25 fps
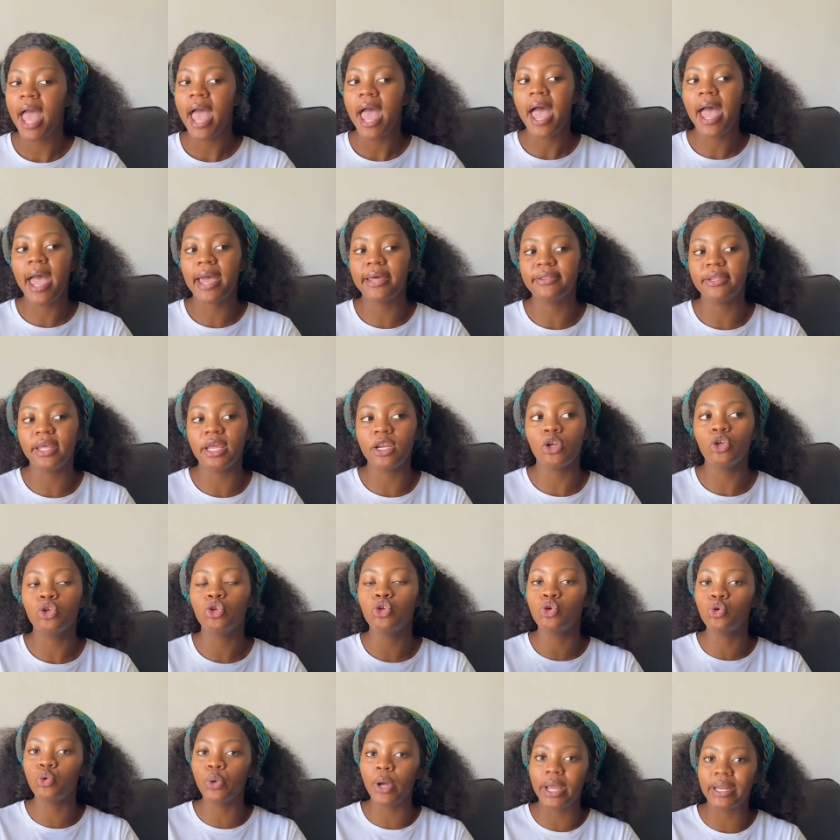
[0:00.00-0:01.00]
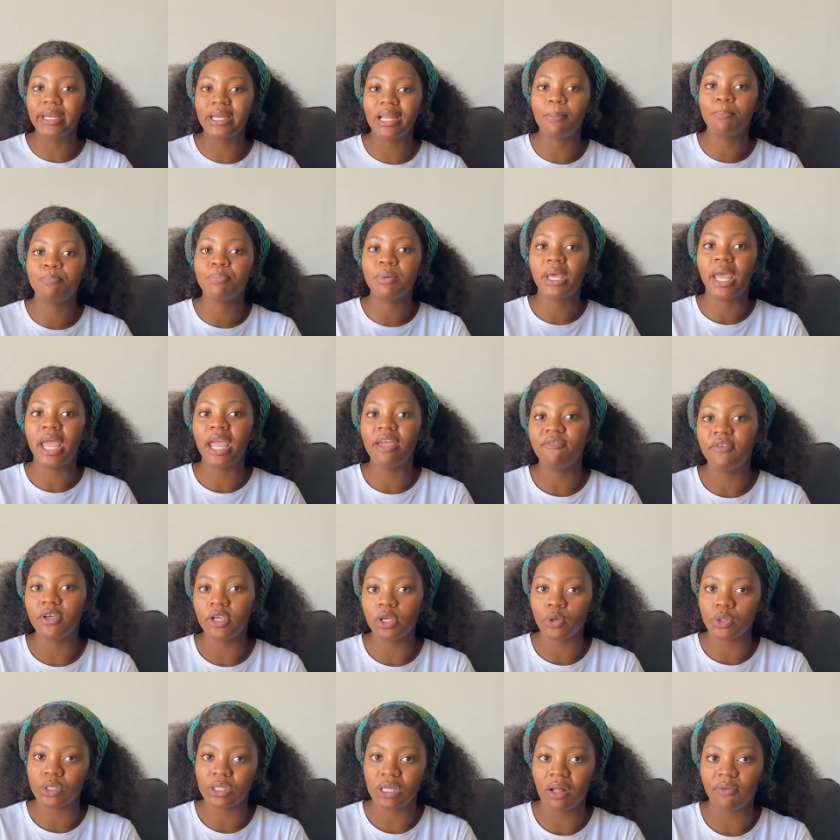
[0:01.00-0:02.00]
And then you end up behaving
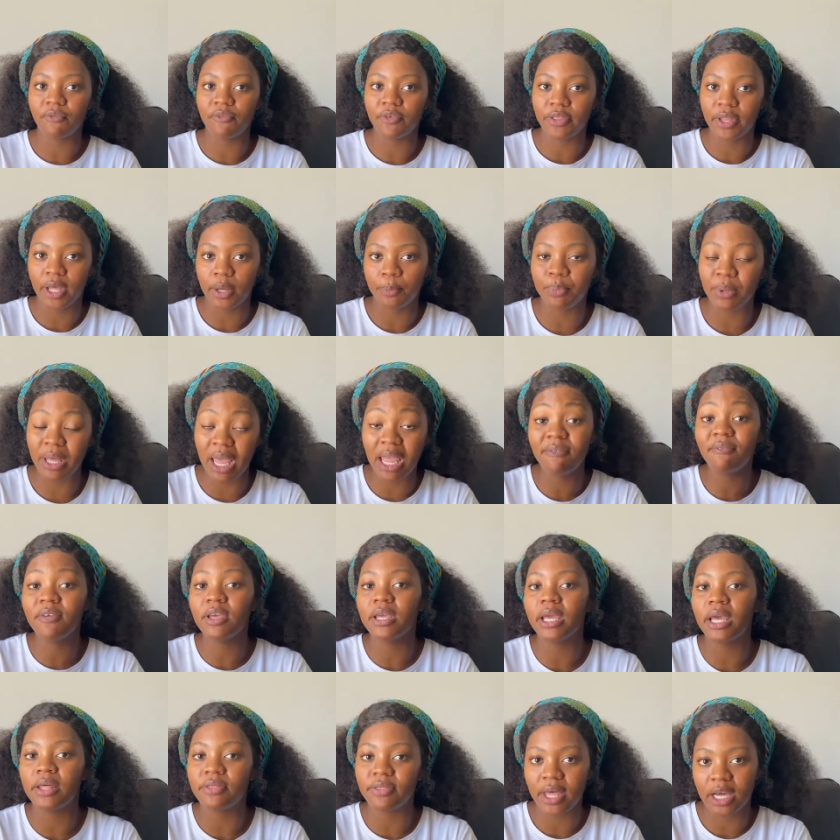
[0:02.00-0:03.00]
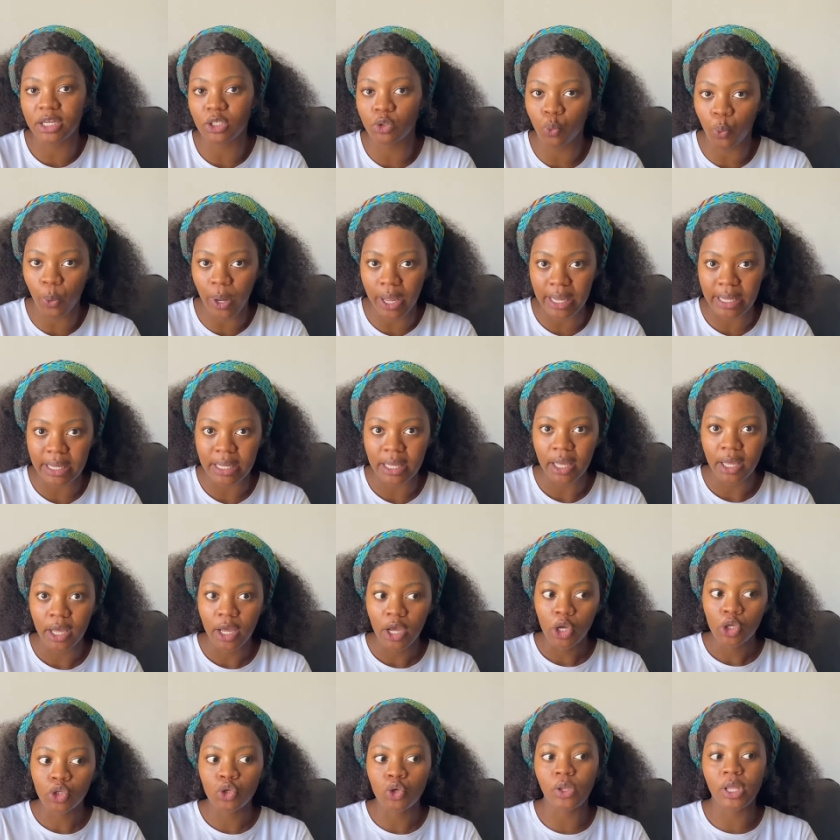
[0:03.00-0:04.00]
yourself in that, behaving in that way,
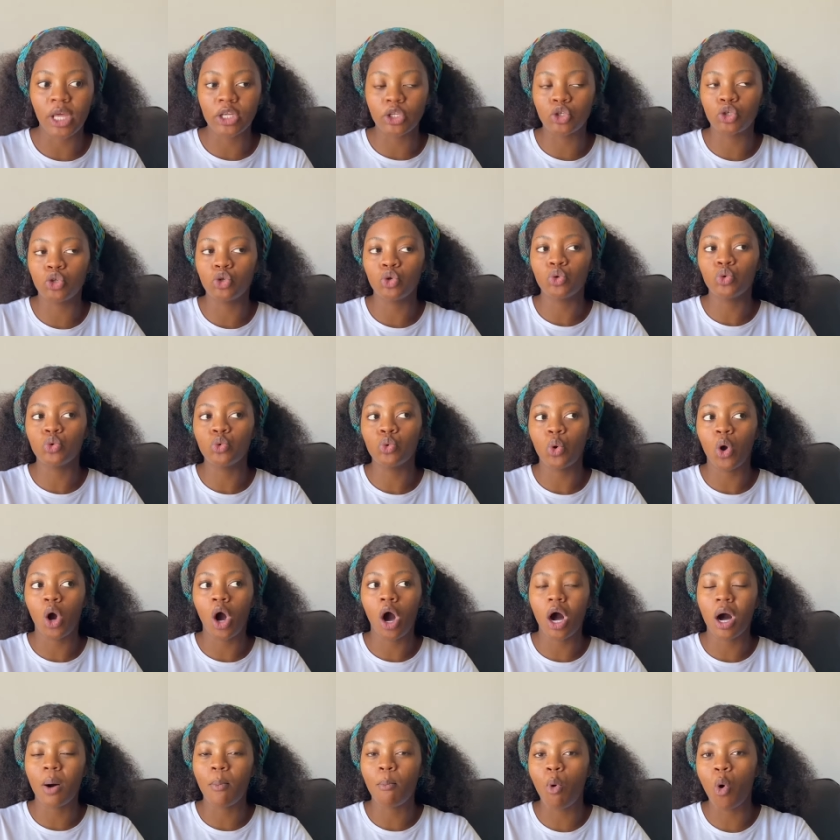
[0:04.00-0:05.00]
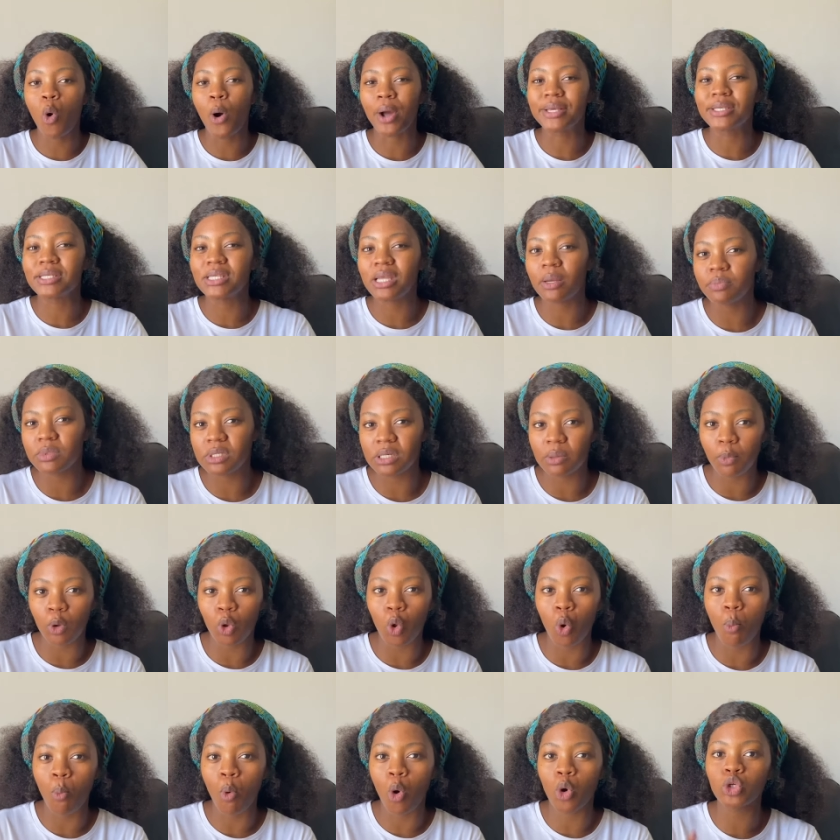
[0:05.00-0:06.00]
so that you are more acceptable
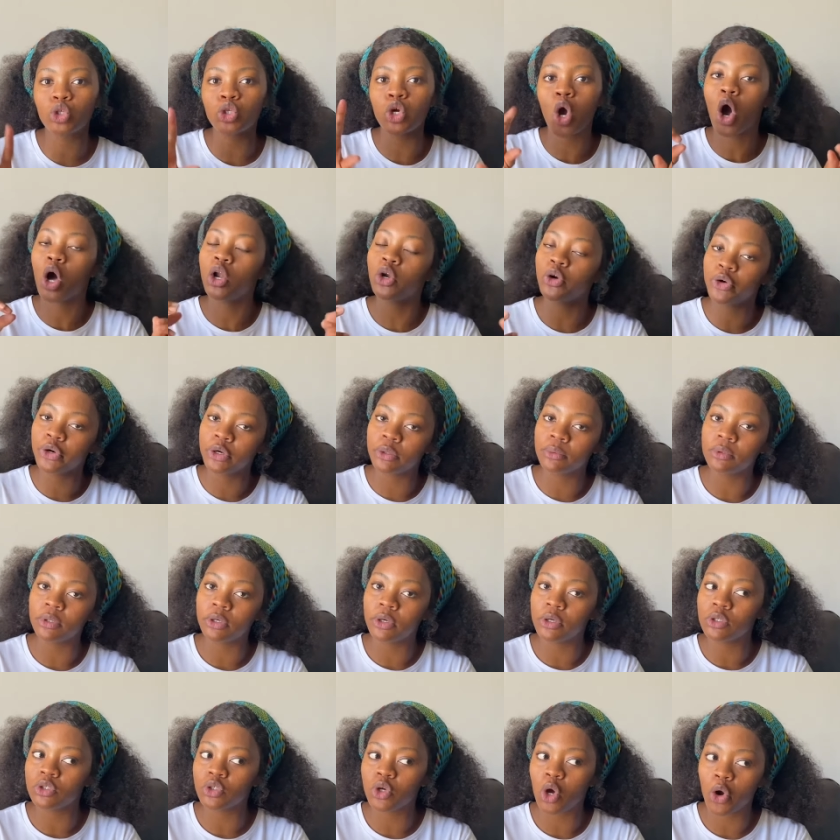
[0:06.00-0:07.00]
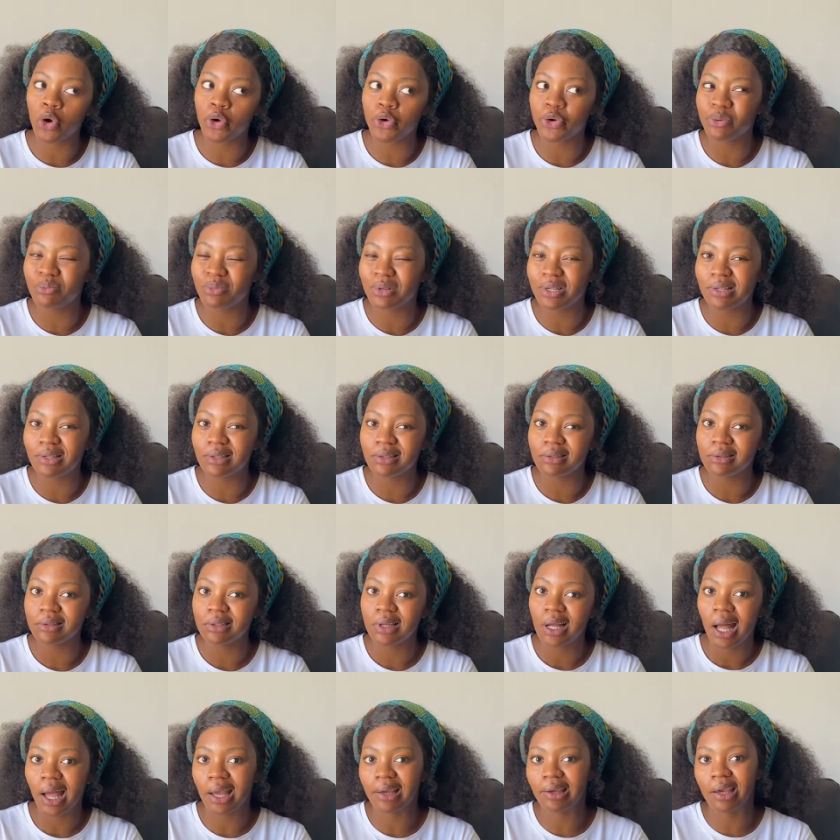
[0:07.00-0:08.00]
or more tolerable, tolerable,
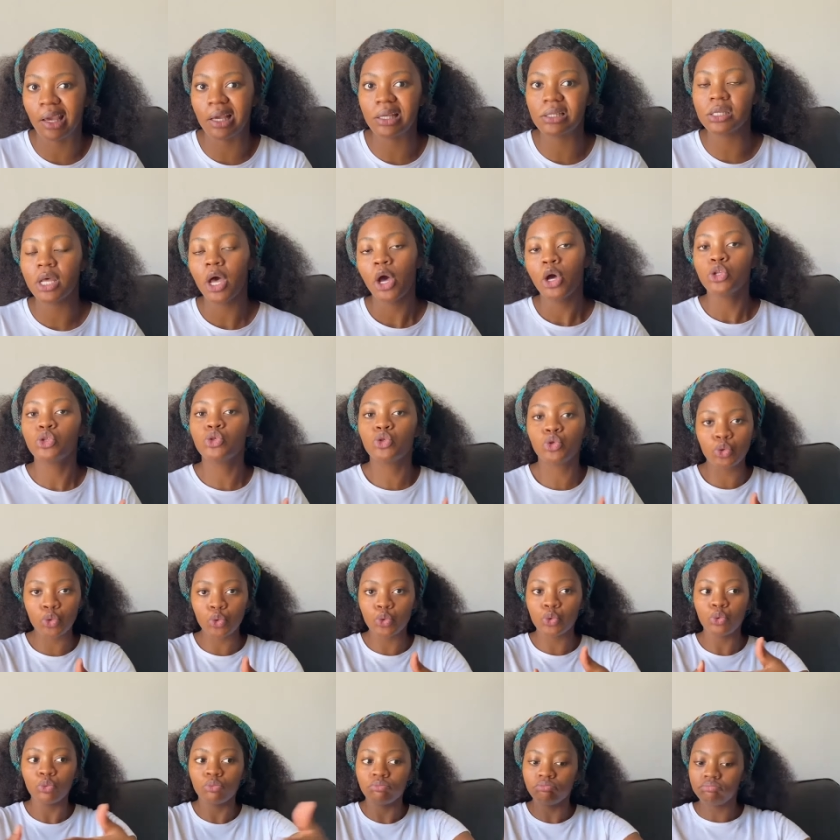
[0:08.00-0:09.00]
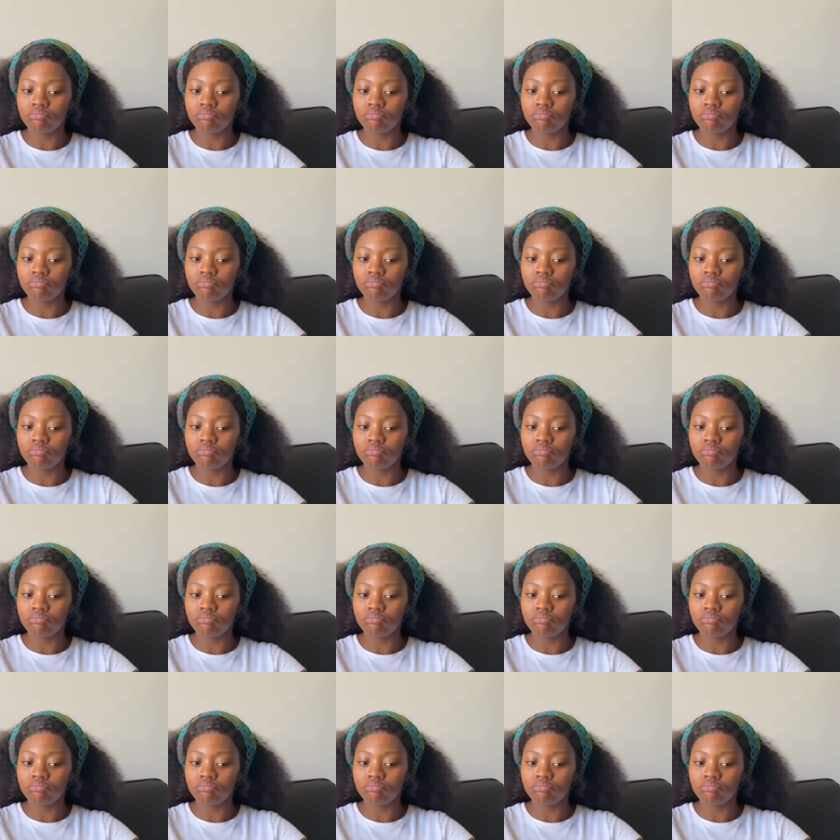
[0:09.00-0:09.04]
I guess, to